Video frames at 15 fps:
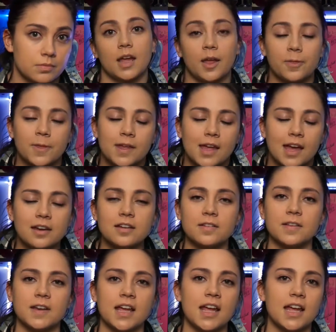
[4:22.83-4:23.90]
At the end
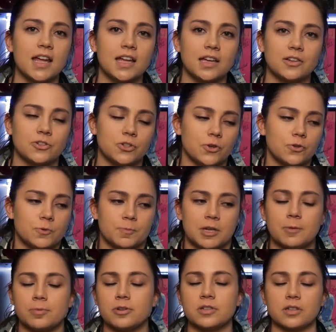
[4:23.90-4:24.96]
of the day, it shows
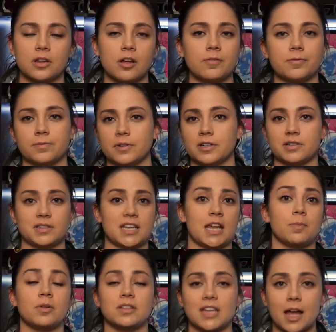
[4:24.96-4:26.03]
people's love for
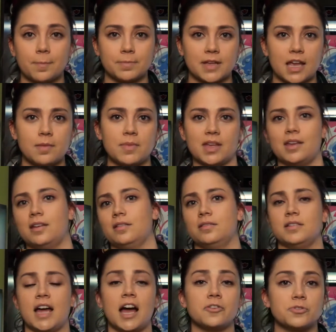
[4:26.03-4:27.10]
tabletop
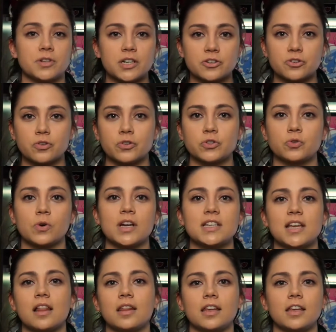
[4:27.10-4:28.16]
gaming, non-traditional
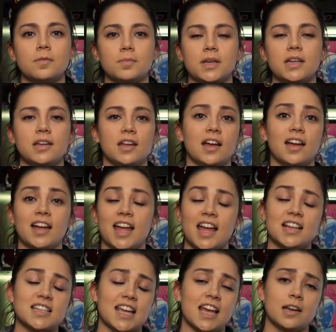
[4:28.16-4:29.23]
storytelling in media,
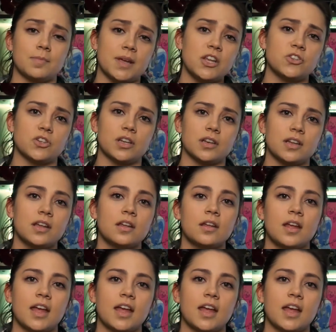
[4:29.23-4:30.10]
and animation.